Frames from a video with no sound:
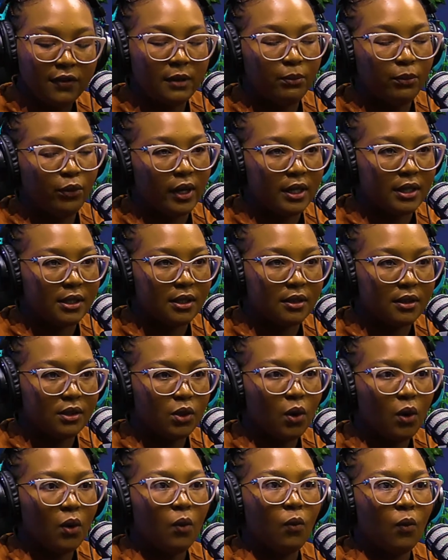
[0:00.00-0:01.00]
present
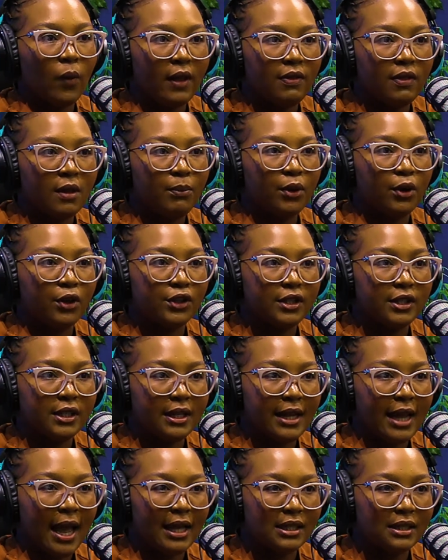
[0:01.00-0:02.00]
when the person
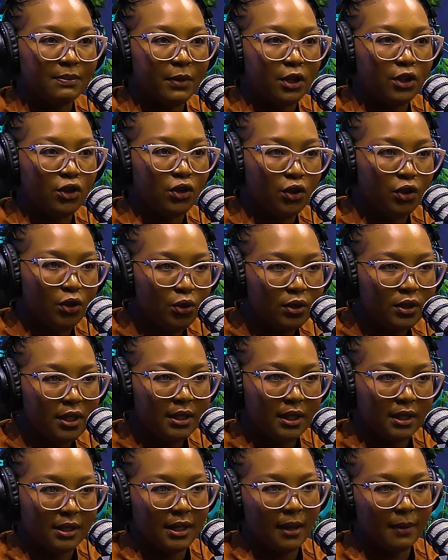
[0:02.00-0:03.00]
has been using
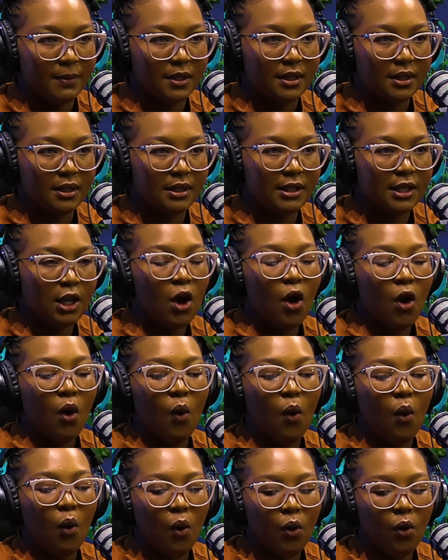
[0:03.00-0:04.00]
the substance
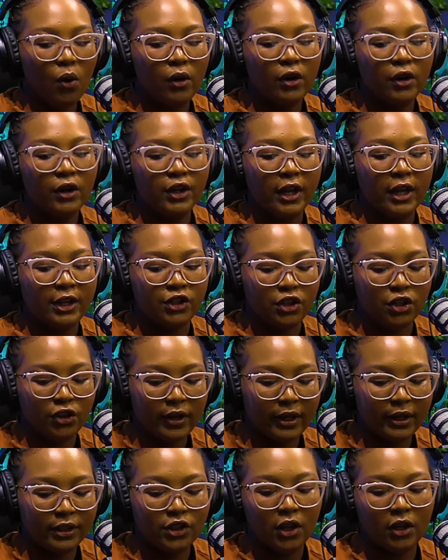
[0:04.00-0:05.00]
or during
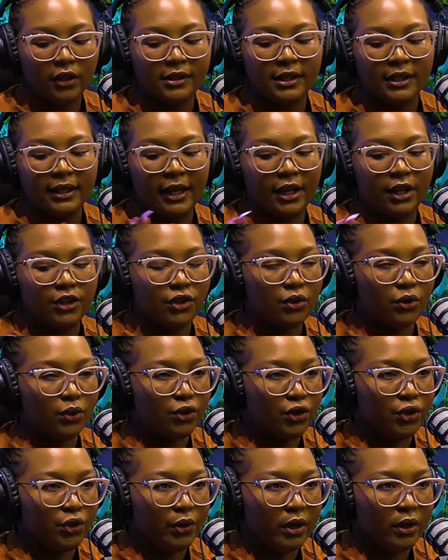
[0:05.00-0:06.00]
intoxication or
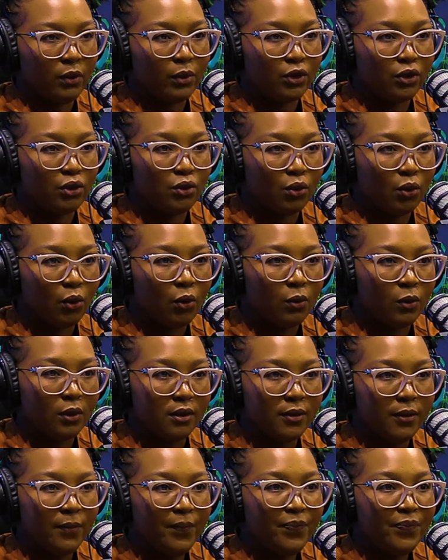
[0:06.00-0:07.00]
during
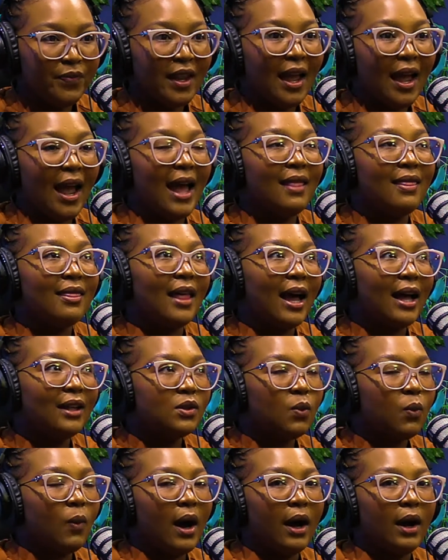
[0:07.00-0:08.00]
withdrawal. And that's
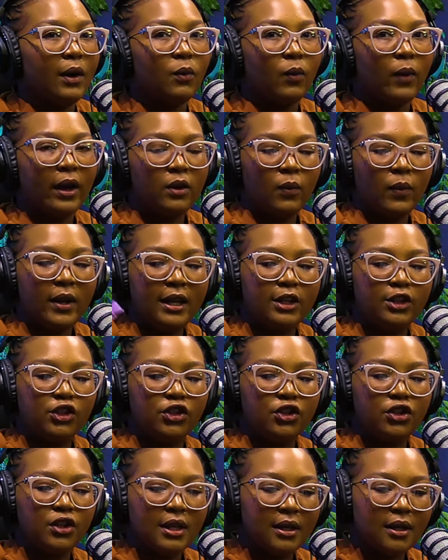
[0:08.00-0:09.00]
why when we
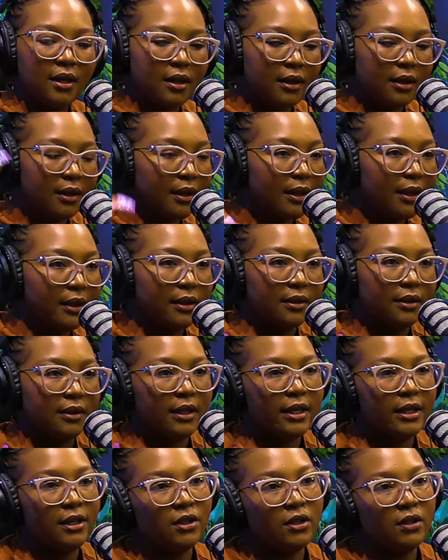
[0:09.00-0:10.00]
do the clinical
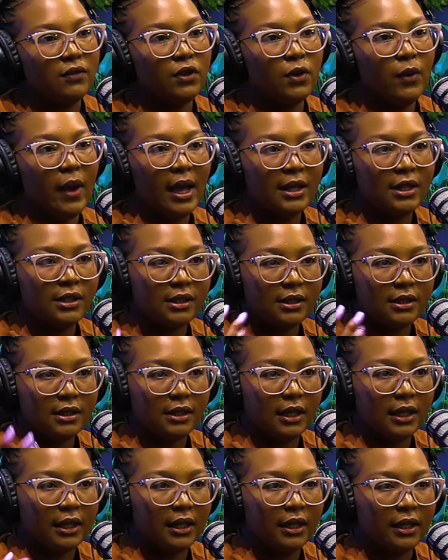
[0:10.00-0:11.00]
interview as
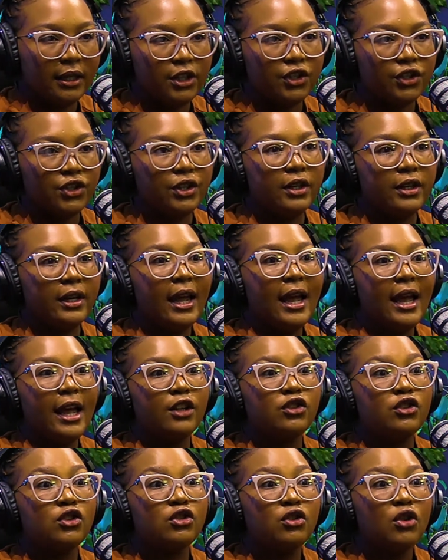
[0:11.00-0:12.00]
a clinician,
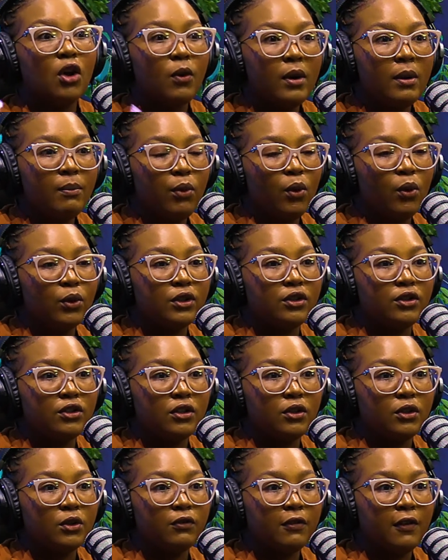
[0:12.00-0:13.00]
it's so important
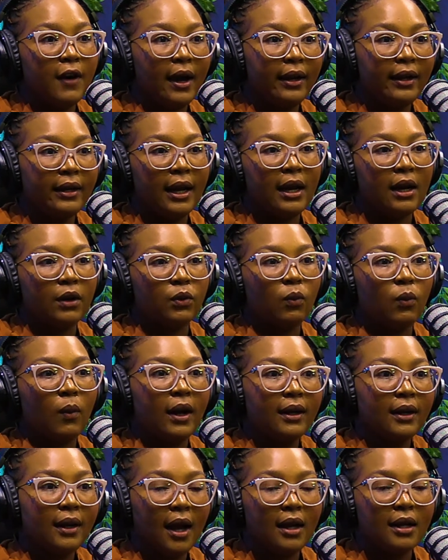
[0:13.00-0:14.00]
to find out
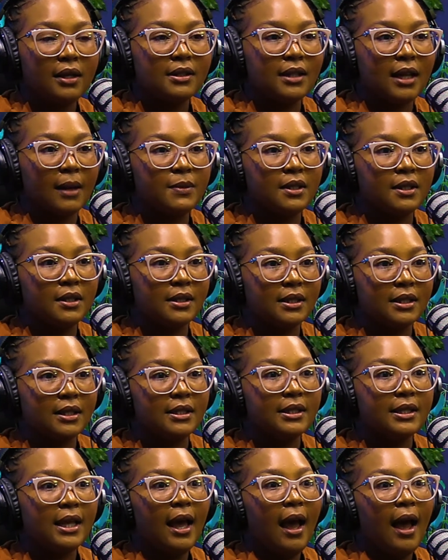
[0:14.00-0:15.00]
what kind of
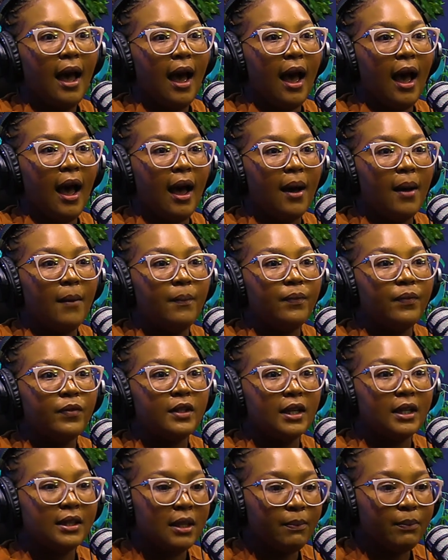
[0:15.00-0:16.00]
substances
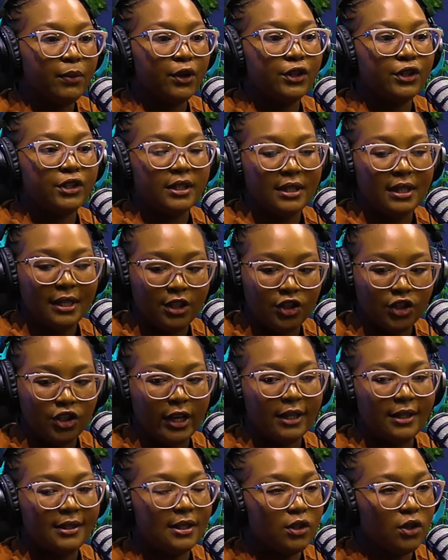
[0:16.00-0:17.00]
did the person
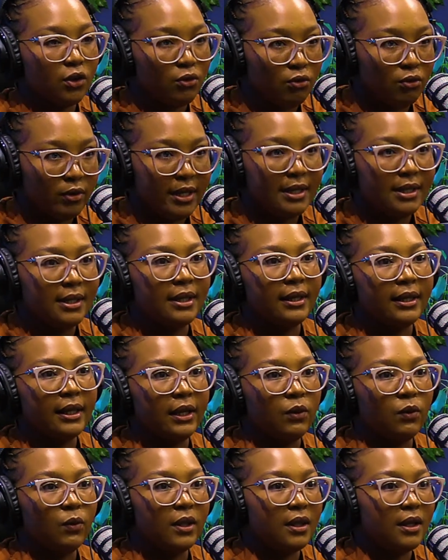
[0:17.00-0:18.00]
ingest recently
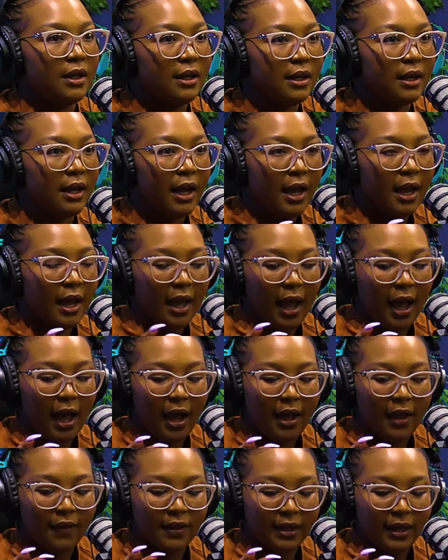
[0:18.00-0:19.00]
within
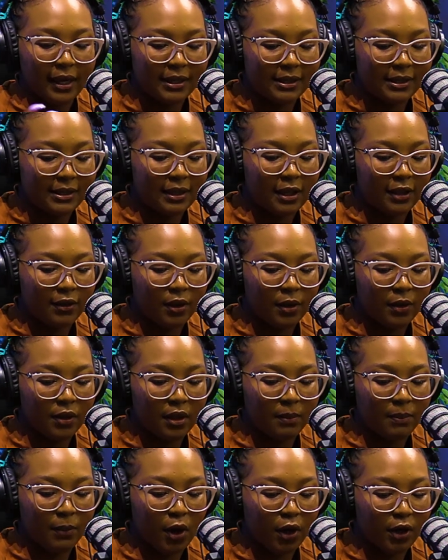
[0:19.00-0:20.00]
the
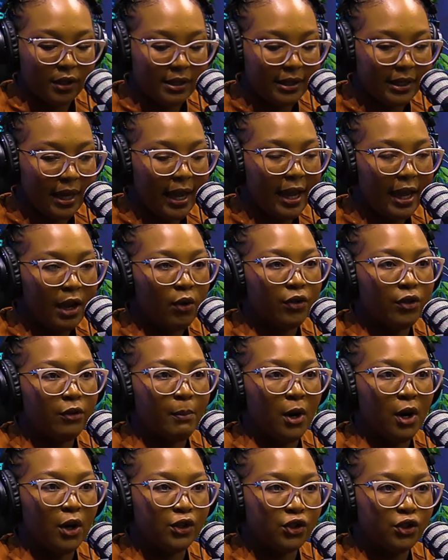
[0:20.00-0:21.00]
past day or the
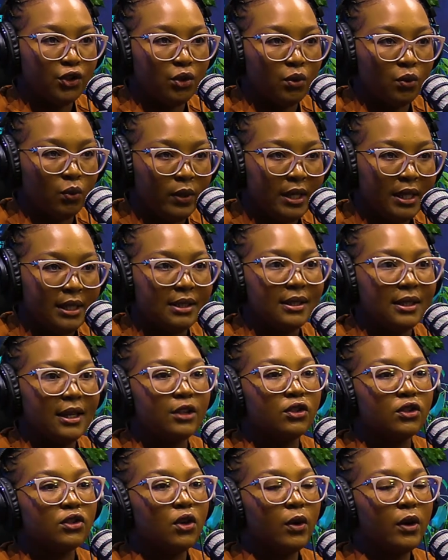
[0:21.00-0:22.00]
past 2 weeks.
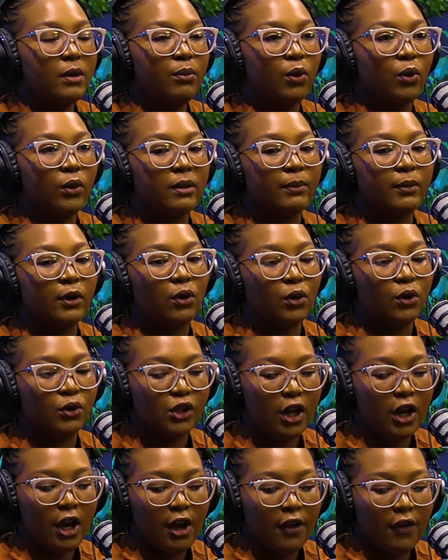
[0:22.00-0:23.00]
It's so important because
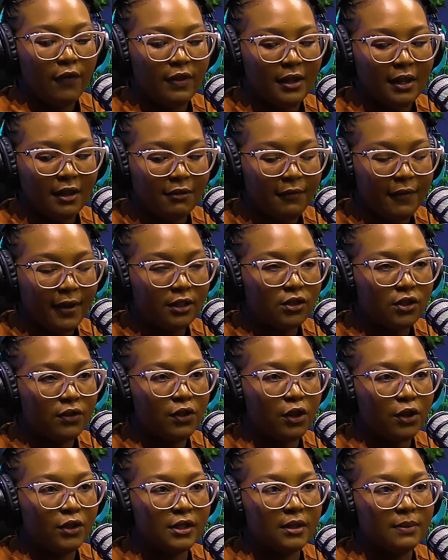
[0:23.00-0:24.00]
the effects of
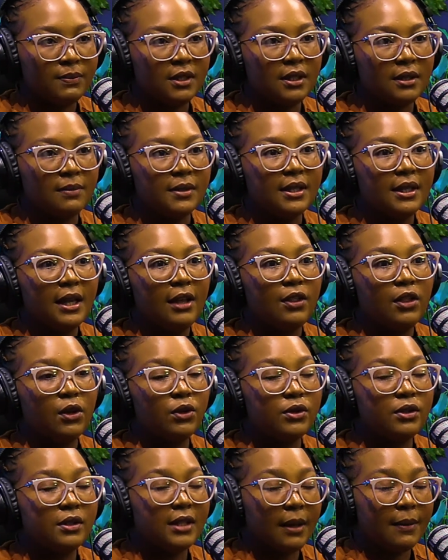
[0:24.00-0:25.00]
those symptoms, those
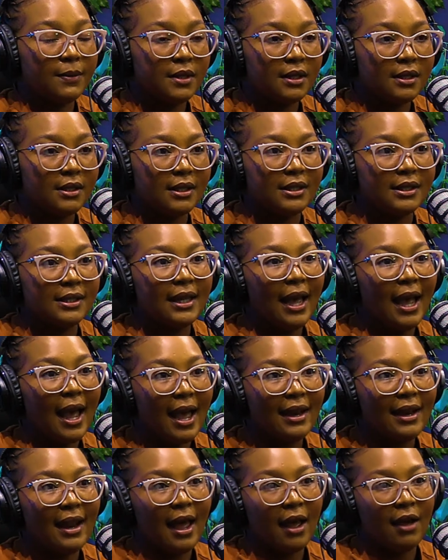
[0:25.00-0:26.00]
substances
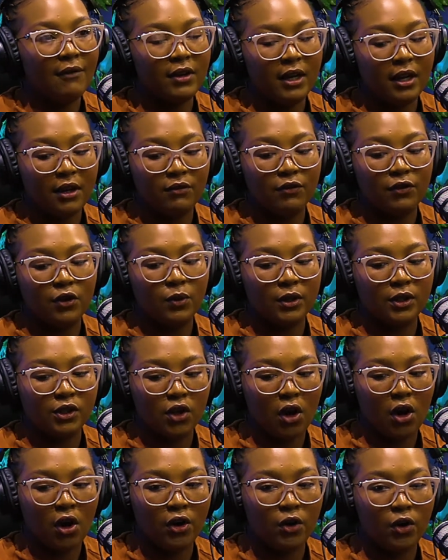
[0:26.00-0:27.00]
can have an influence
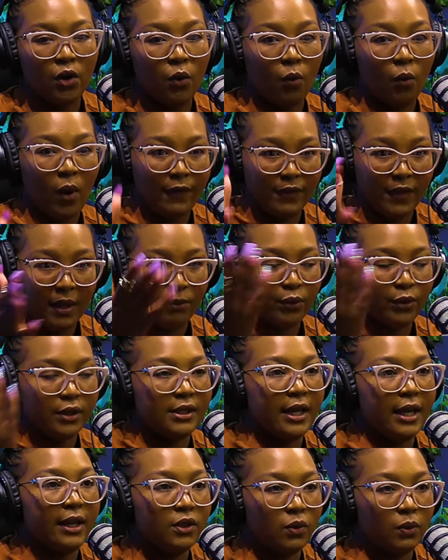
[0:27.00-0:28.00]
on what they
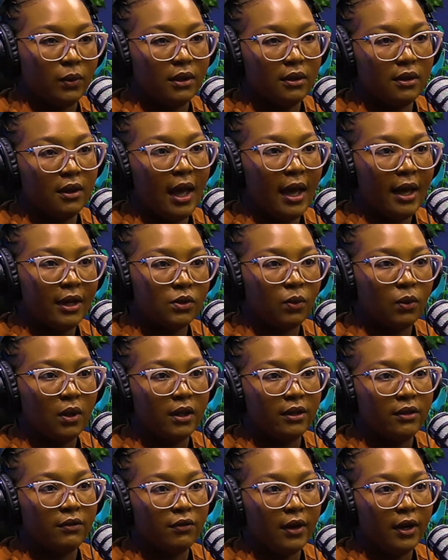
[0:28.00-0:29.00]
present with as well
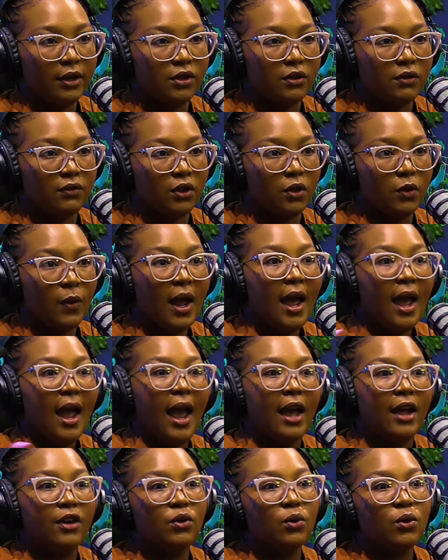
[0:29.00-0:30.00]
in front of you.
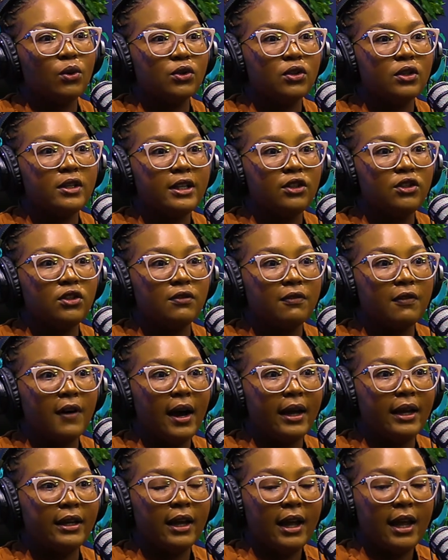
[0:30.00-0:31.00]
And you also need to
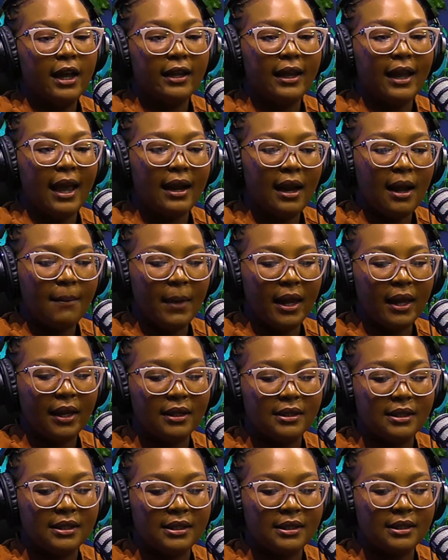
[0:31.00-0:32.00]
find, can I make
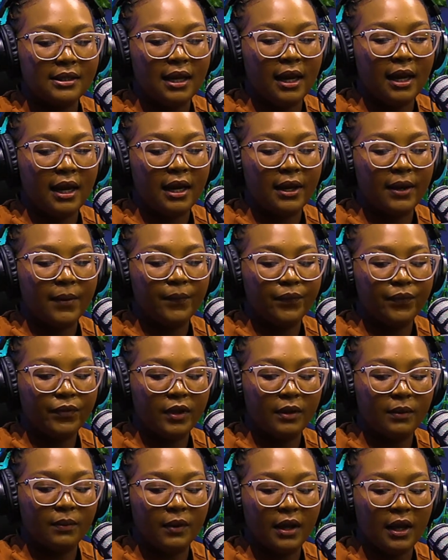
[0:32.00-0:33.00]
a
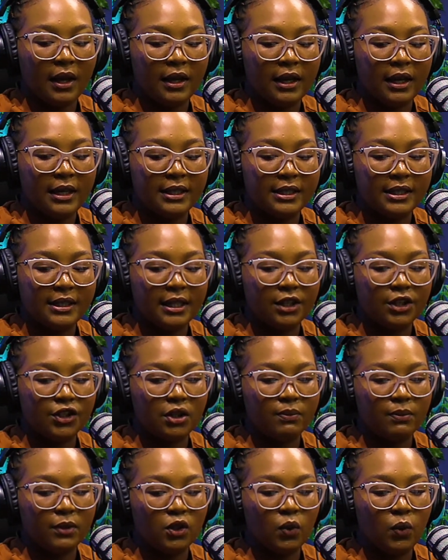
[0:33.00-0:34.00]
distinction
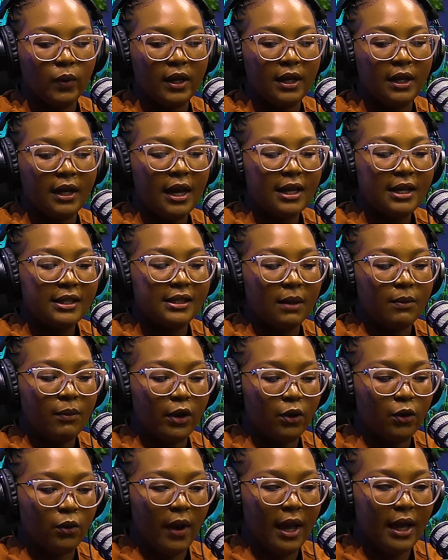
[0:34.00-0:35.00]
between someone
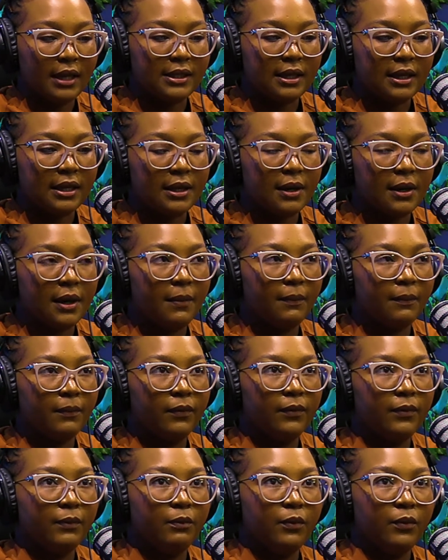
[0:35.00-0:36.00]
who has a
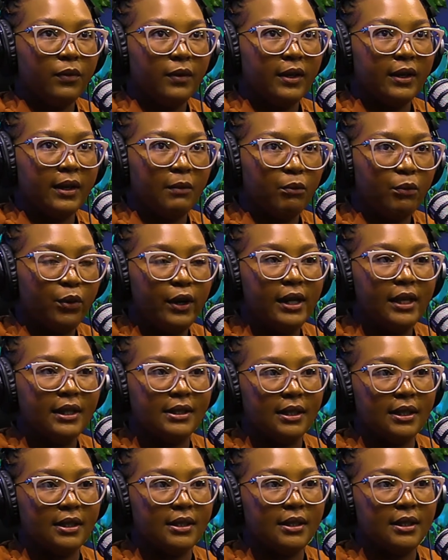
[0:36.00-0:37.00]

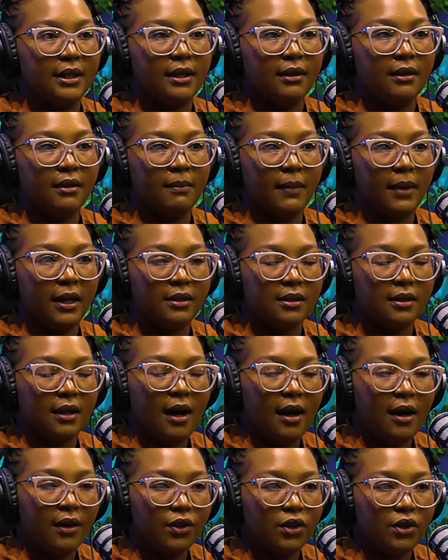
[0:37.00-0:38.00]
pre-existing mental
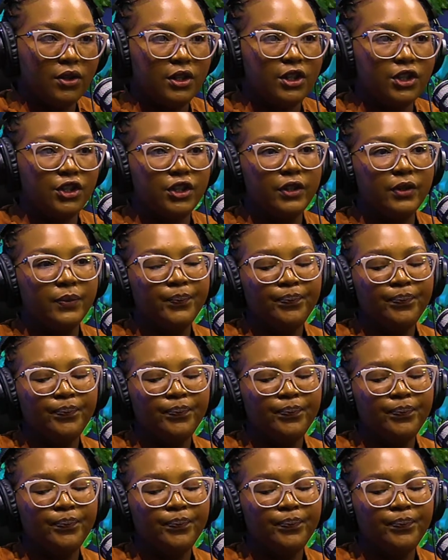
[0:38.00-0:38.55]
health condition,